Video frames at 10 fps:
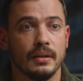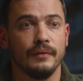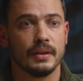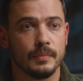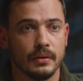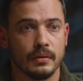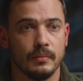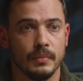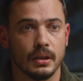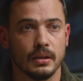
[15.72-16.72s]
an investment
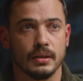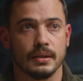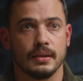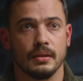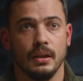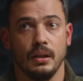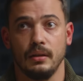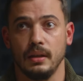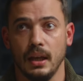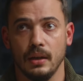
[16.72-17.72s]
because
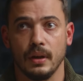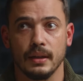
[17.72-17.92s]
the area